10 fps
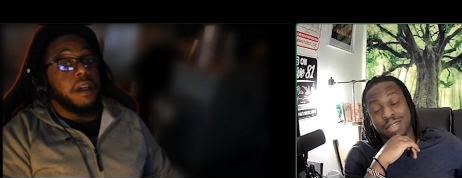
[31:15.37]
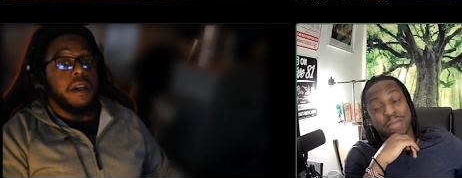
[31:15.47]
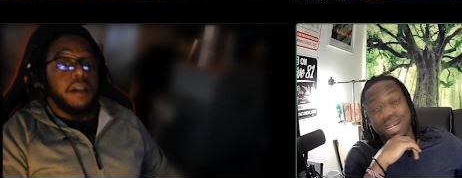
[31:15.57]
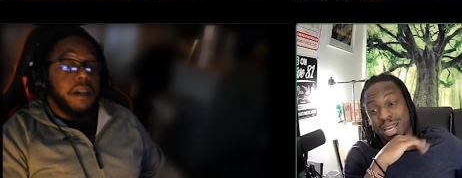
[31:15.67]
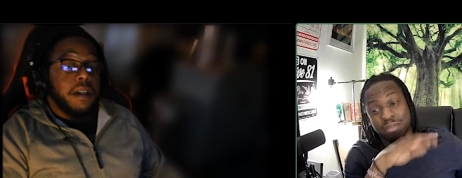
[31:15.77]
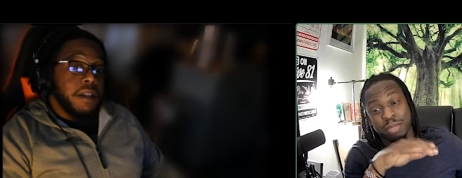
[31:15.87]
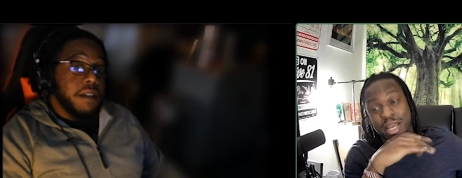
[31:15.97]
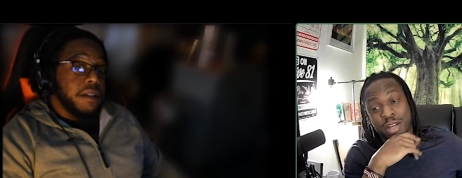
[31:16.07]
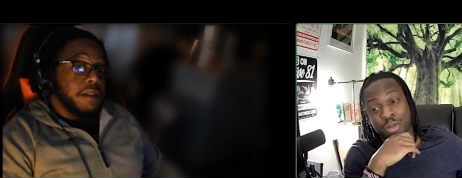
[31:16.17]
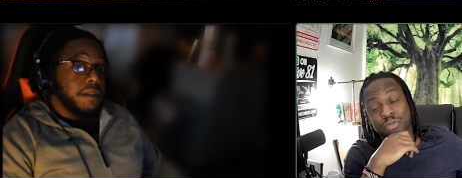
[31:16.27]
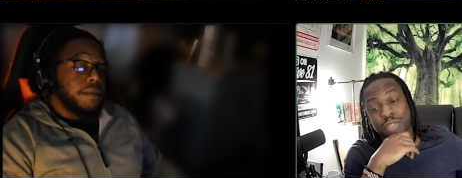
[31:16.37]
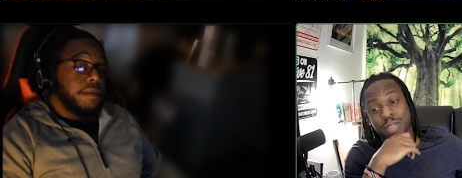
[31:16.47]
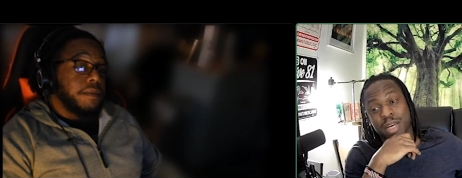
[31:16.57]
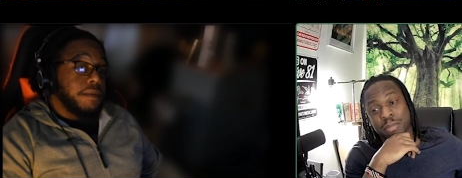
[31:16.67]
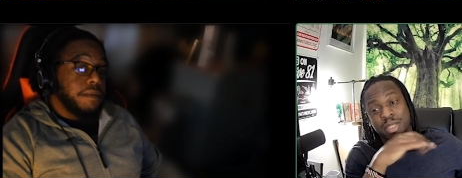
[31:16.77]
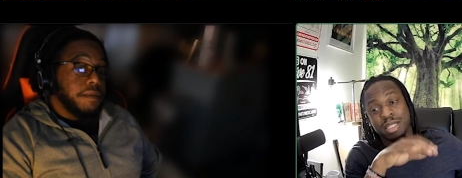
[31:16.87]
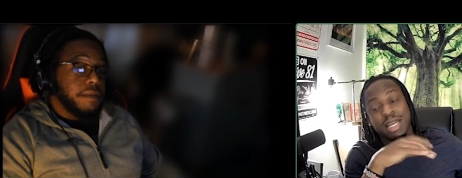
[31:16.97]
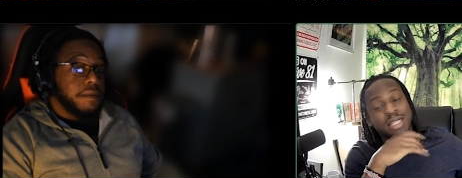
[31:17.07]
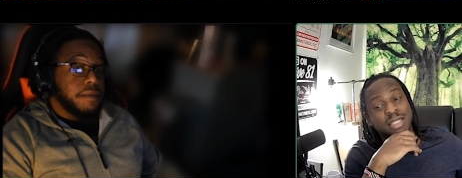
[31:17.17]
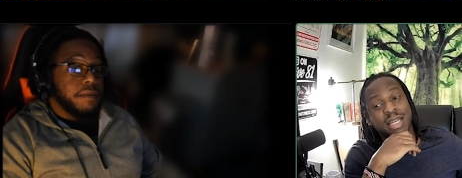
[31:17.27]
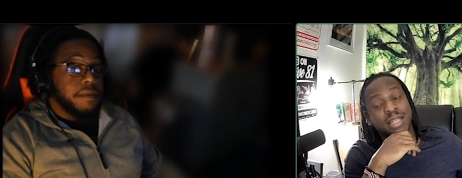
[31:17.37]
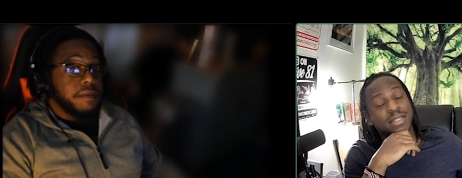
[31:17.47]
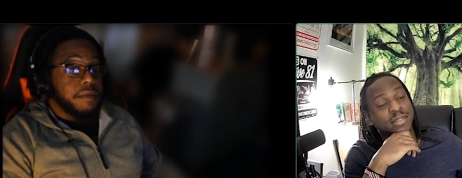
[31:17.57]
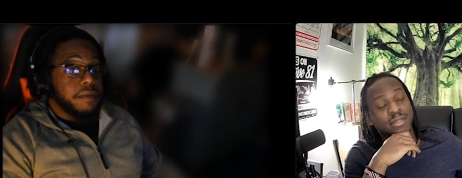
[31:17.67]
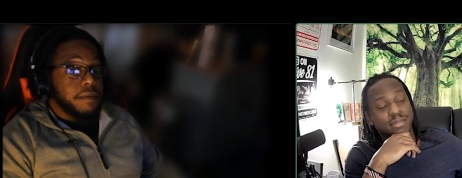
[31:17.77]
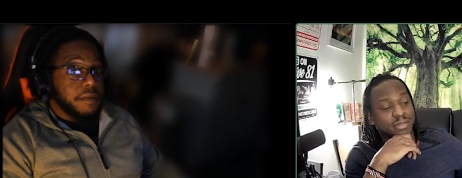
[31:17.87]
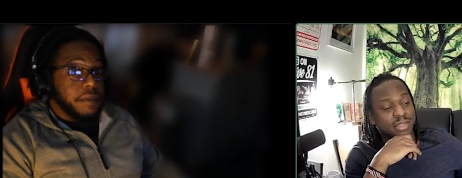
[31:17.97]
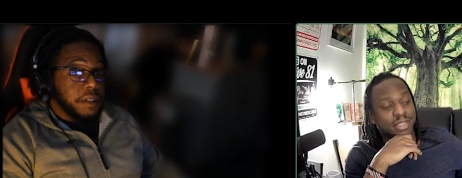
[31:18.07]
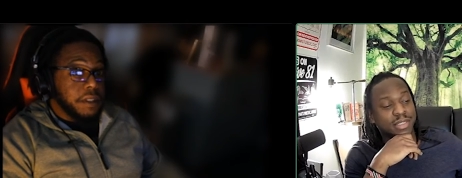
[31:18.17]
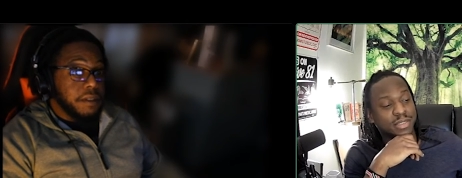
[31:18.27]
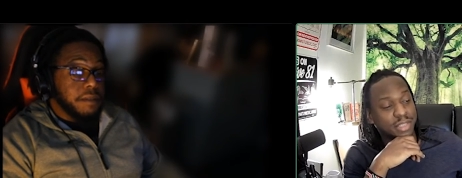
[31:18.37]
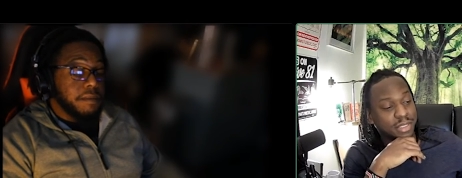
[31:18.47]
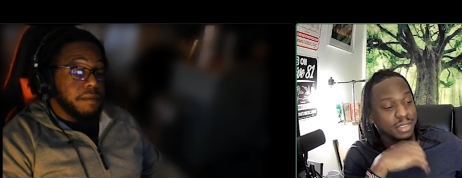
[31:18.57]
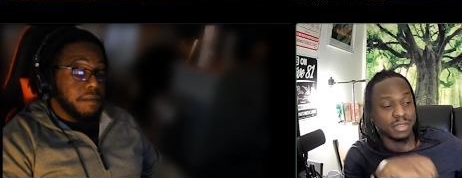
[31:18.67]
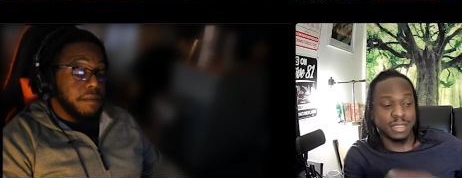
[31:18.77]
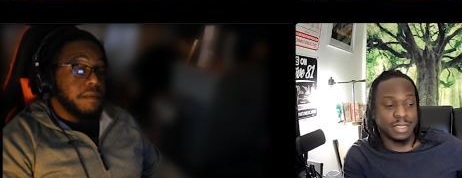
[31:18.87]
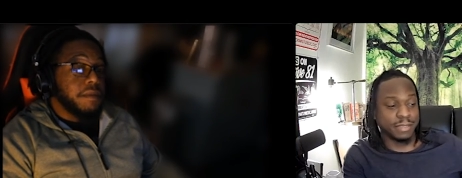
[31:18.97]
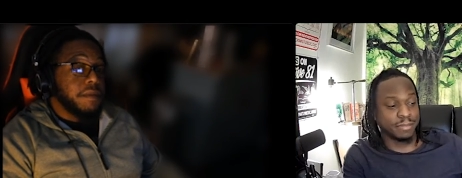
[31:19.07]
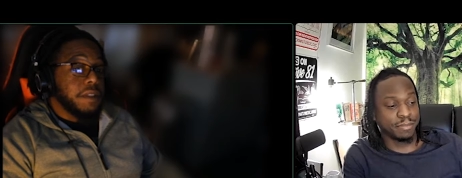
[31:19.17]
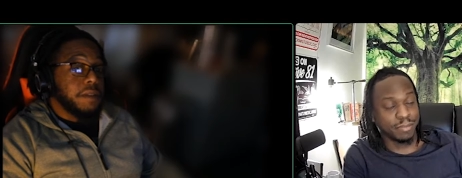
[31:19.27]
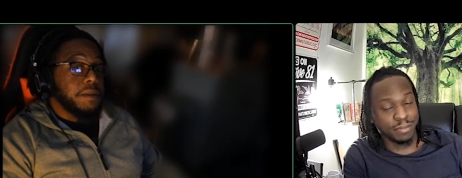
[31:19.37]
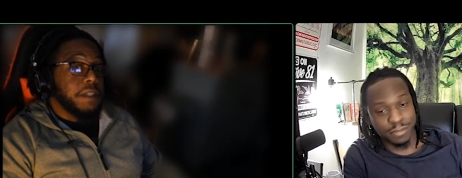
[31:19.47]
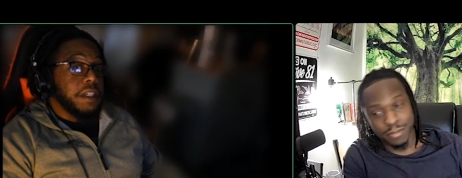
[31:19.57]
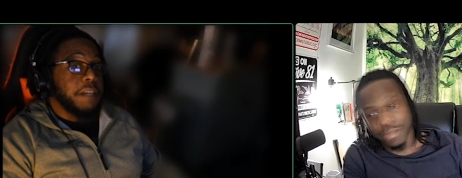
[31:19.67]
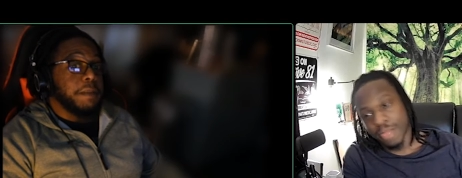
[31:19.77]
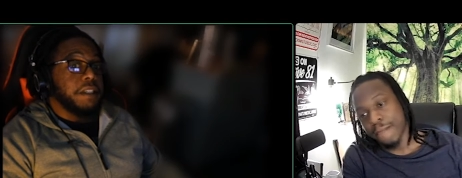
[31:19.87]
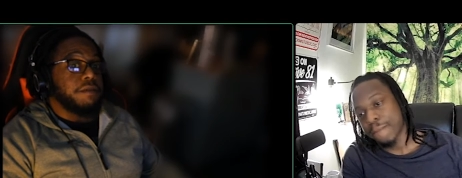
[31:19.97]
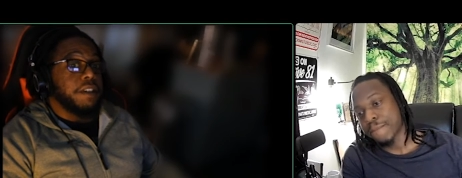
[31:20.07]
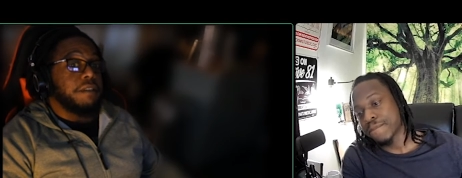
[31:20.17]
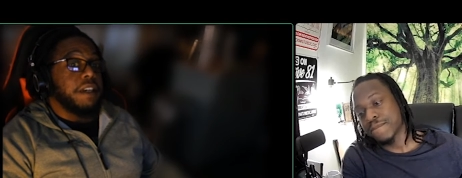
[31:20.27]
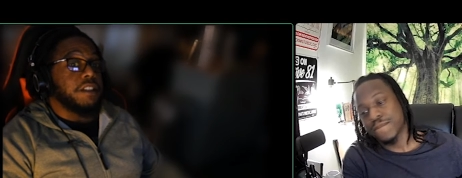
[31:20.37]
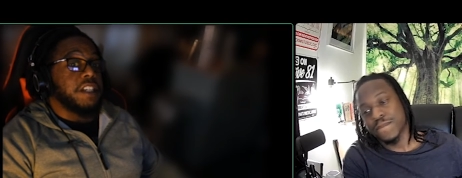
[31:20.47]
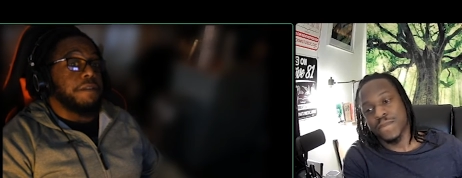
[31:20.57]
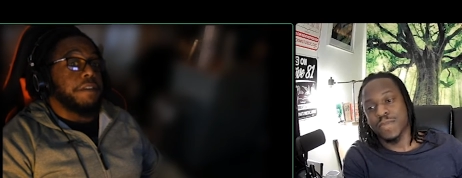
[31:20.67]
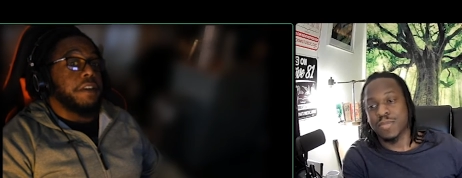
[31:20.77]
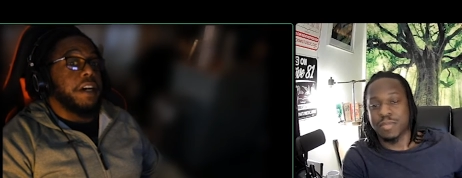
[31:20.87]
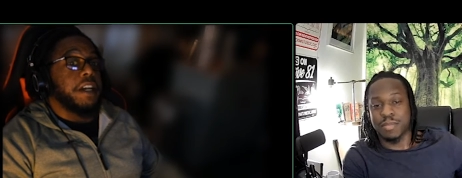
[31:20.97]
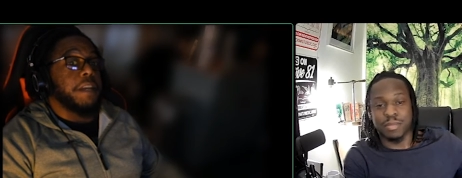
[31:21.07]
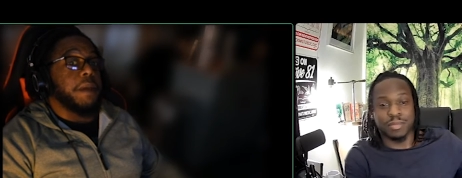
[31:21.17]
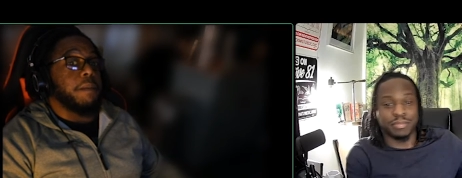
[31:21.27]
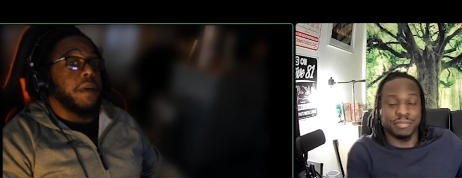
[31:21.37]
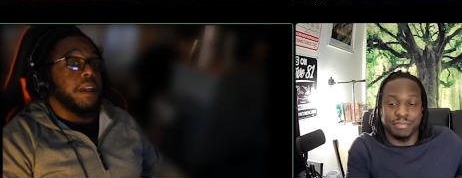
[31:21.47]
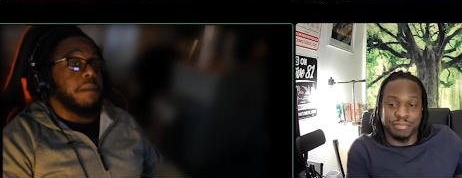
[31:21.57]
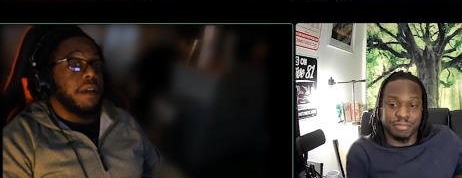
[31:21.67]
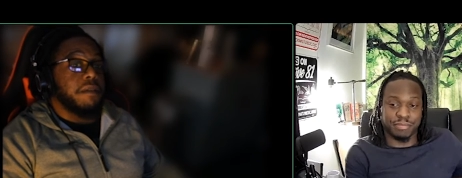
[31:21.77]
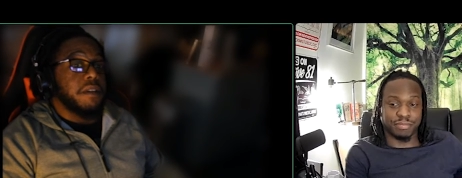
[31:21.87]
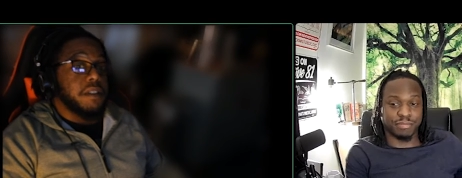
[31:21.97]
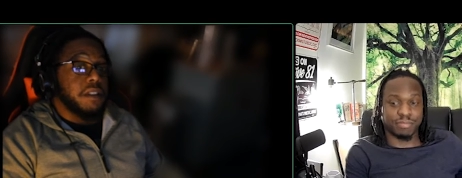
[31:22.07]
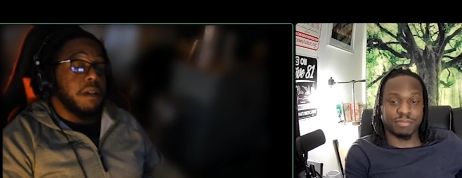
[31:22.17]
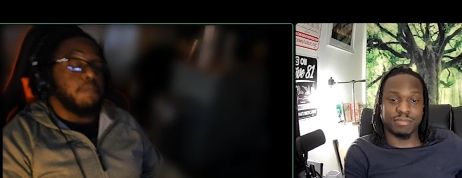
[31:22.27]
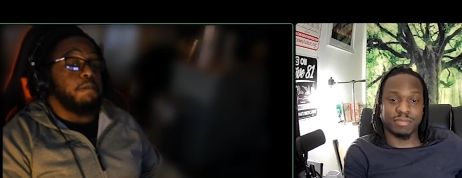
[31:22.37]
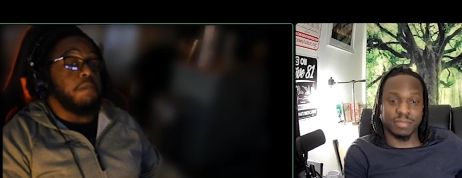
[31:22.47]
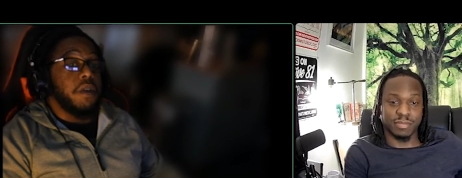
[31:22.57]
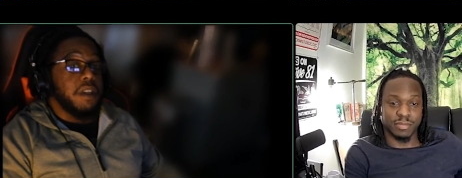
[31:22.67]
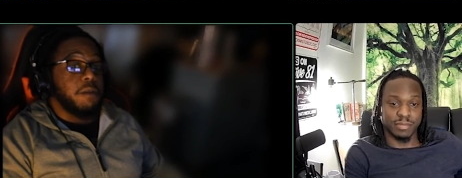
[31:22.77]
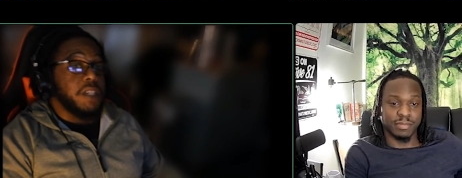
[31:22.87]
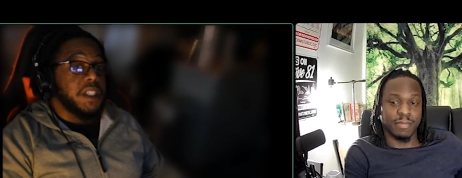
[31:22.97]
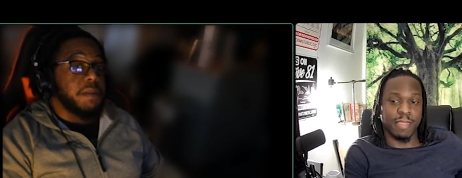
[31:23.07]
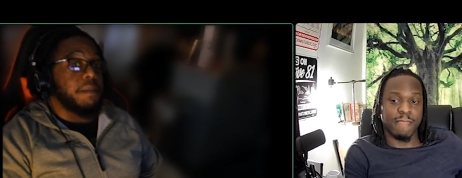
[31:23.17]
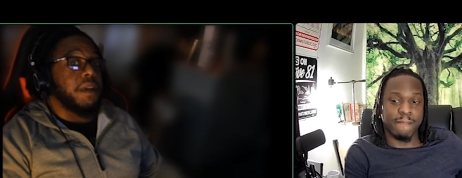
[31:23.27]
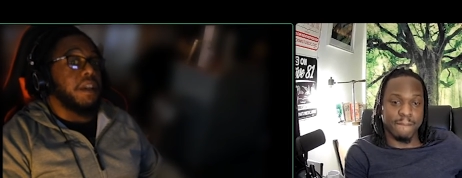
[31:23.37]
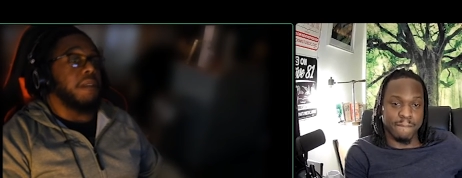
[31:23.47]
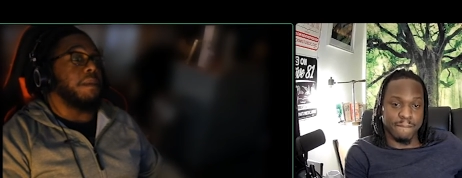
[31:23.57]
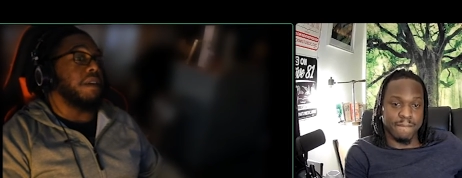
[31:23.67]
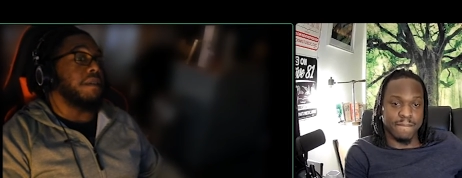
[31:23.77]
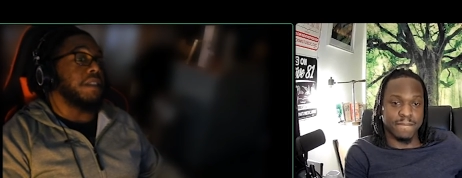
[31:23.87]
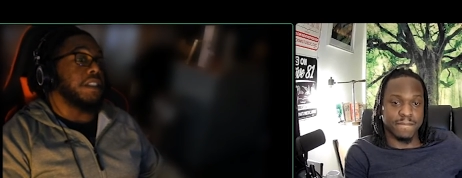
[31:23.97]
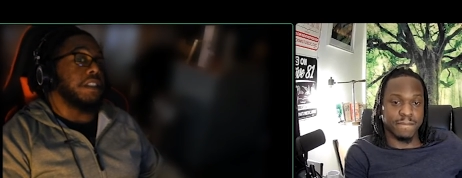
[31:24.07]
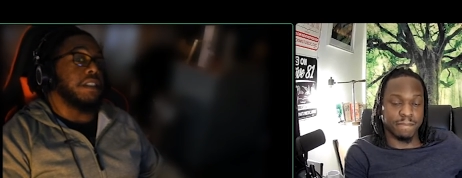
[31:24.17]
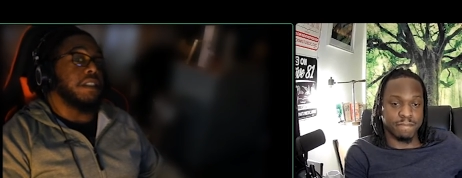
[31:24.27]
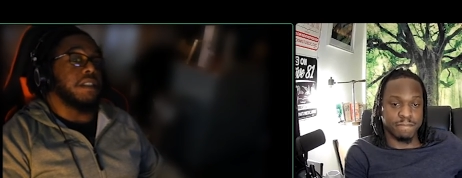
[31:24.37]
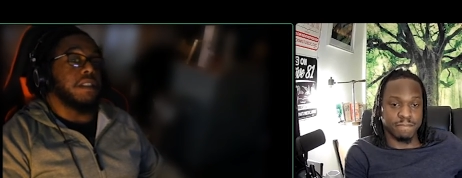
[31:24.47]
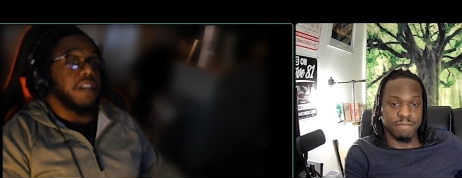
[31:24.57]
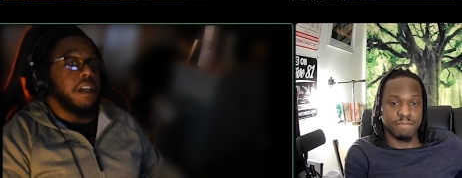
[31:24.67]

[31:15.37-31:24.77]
Speaker 1: it might not even be that goofy. It might be the next thing. You know. So
Speaker 2: that's what I'm saying. Everybody's running around trying to figure out how to make money in the metaverse. There's a million ways to make money in the metaverse. Yo. It's just